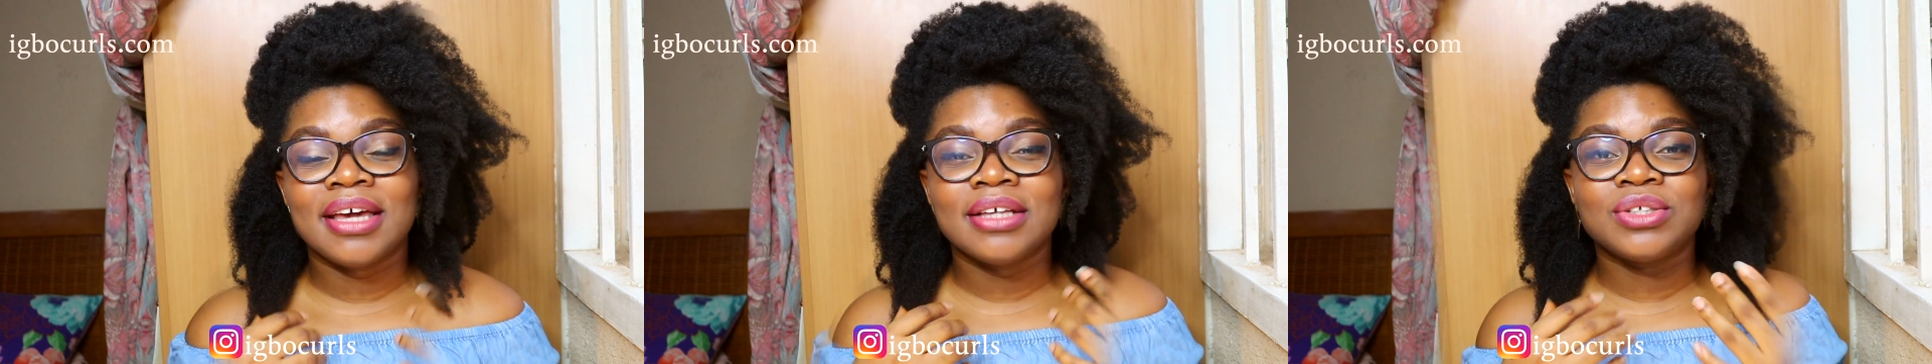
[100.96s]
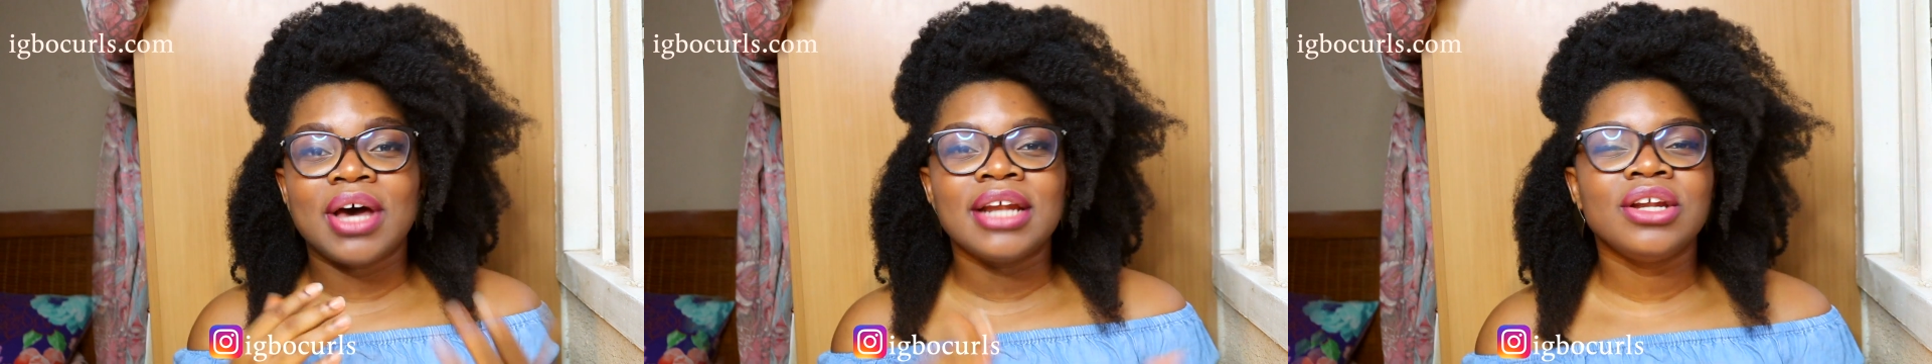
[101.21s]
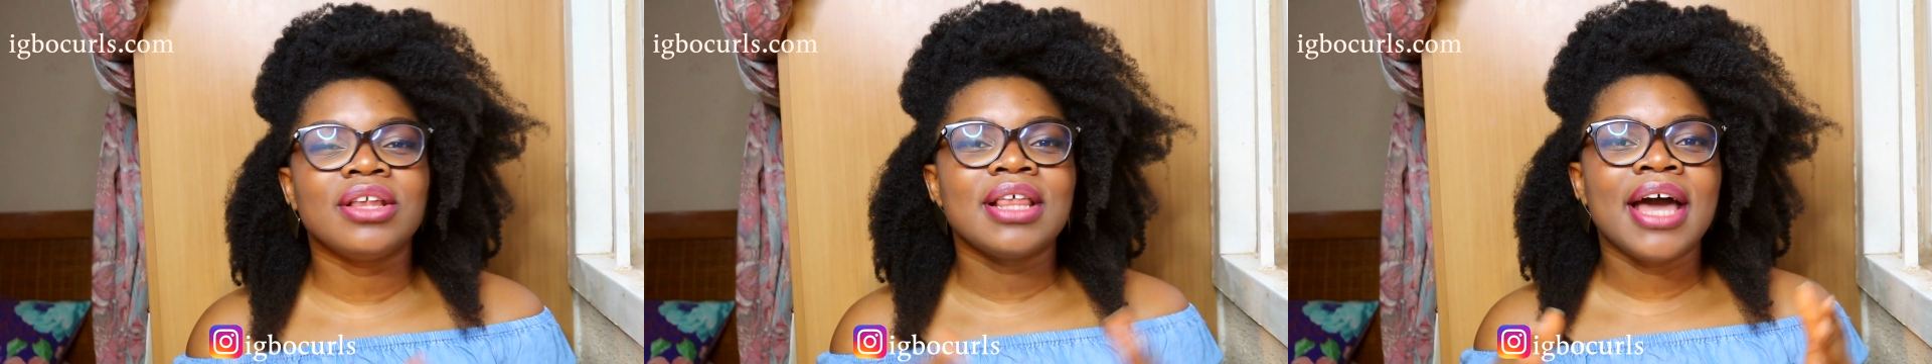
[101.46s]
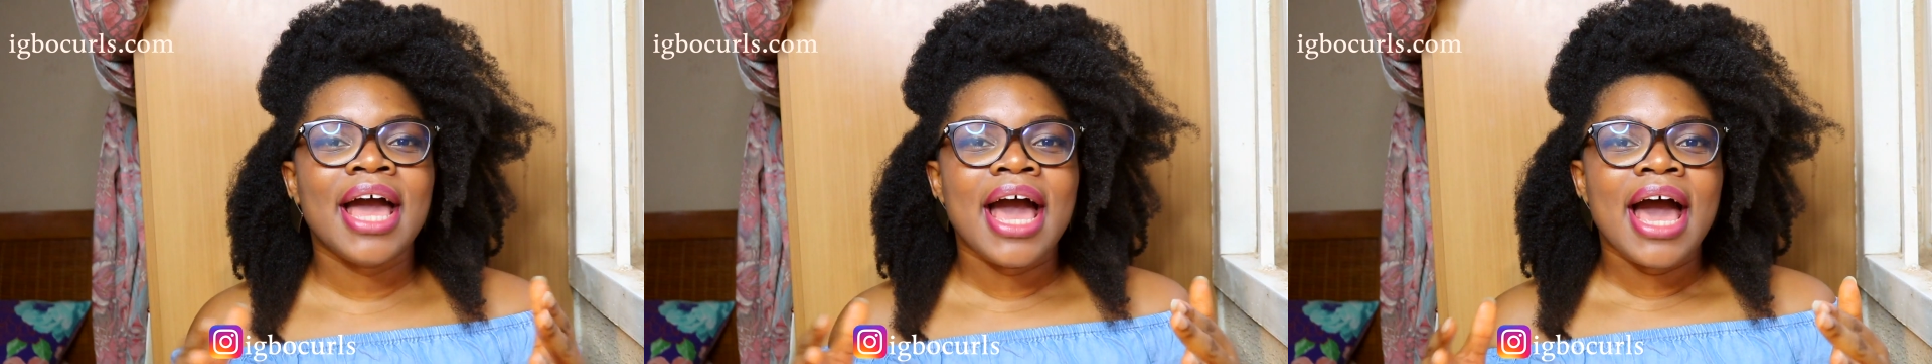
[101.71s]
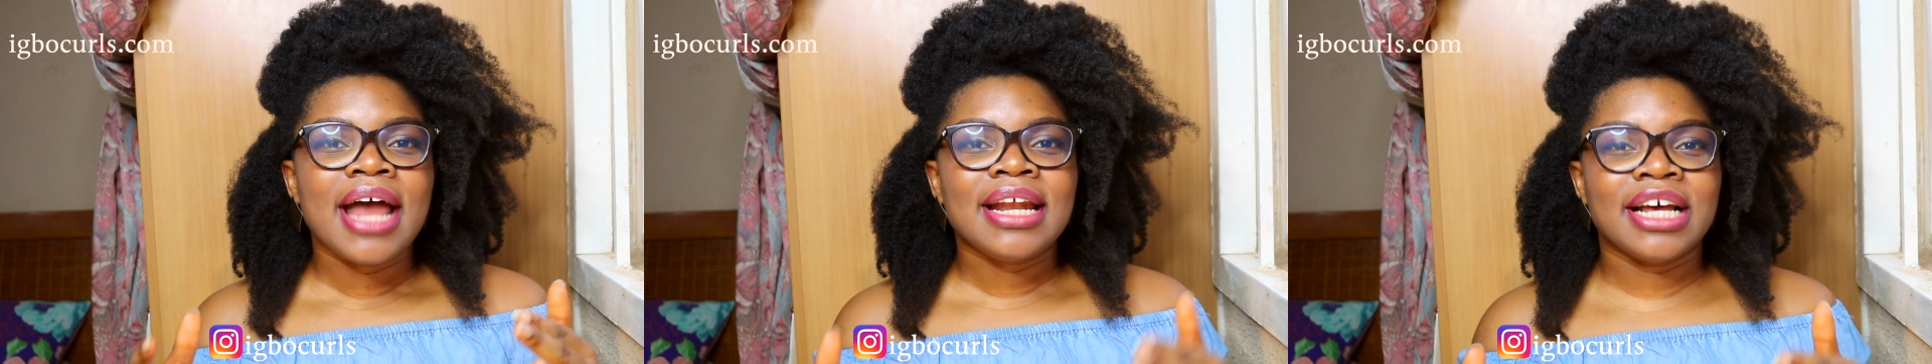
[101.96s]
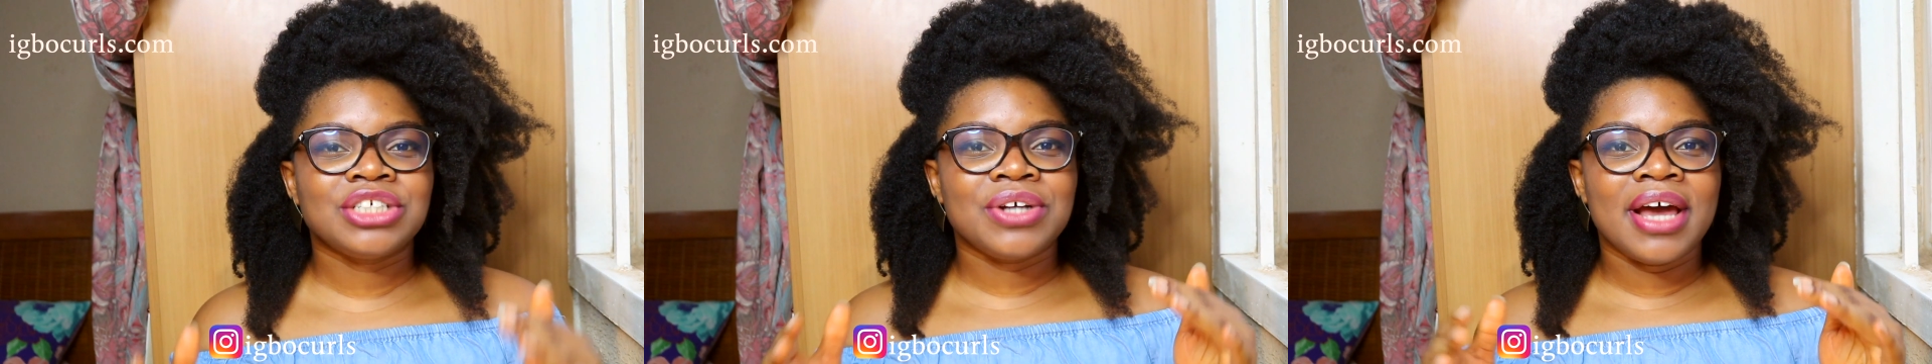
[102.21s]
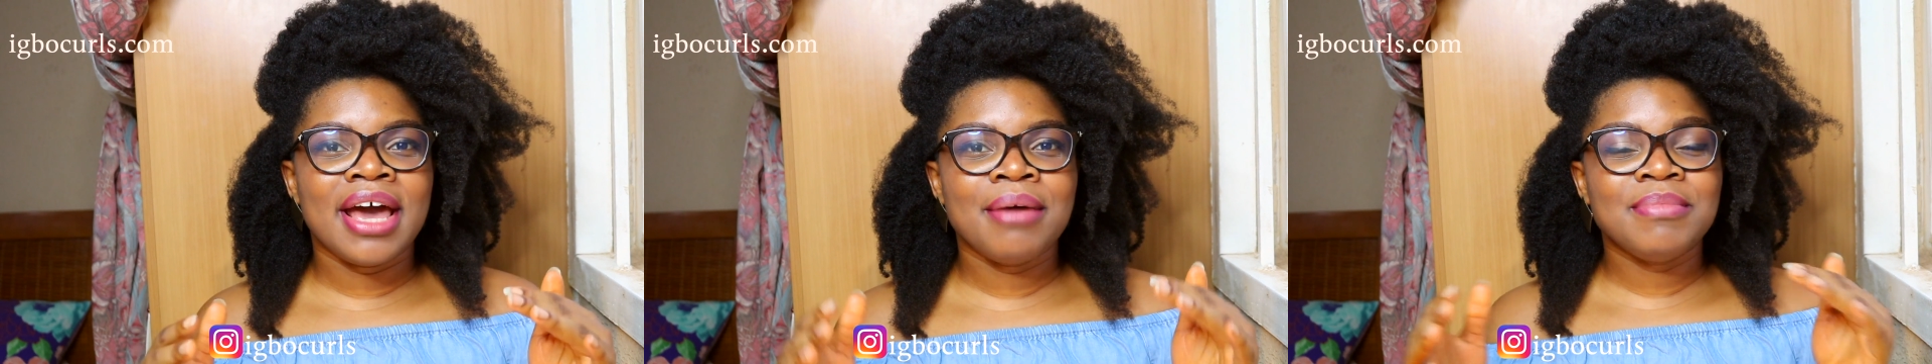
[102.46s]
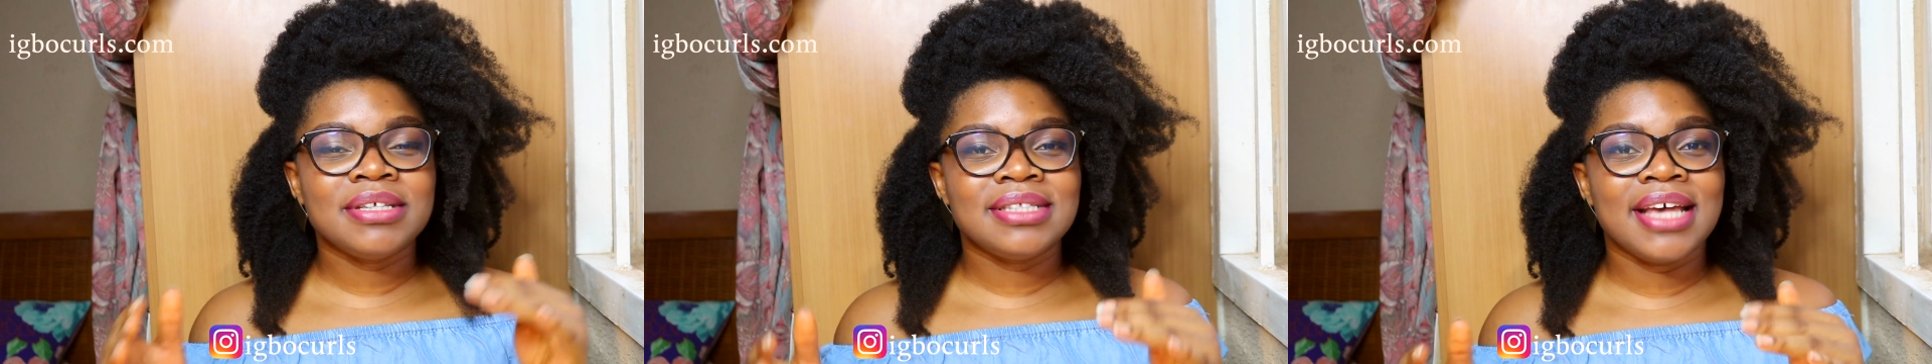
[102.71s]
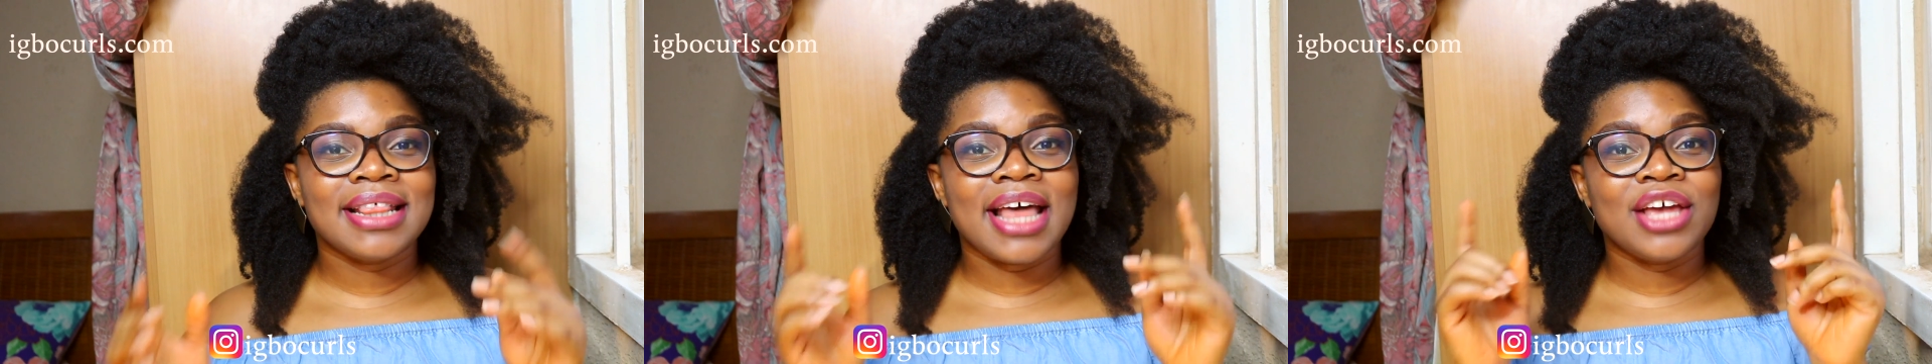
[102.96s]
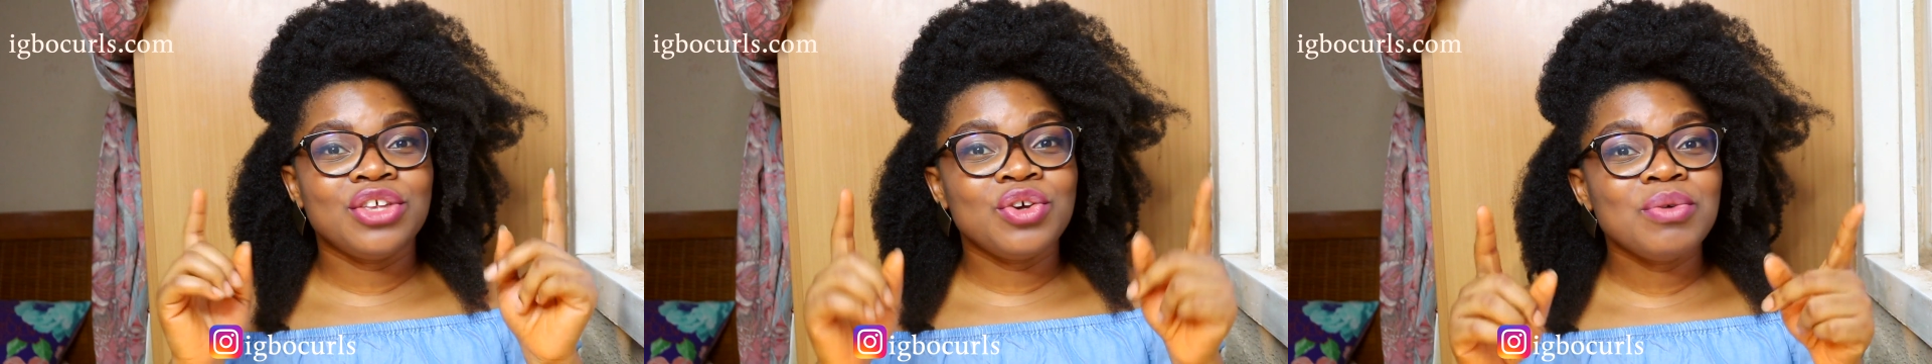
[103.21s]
So another natural hair mistake that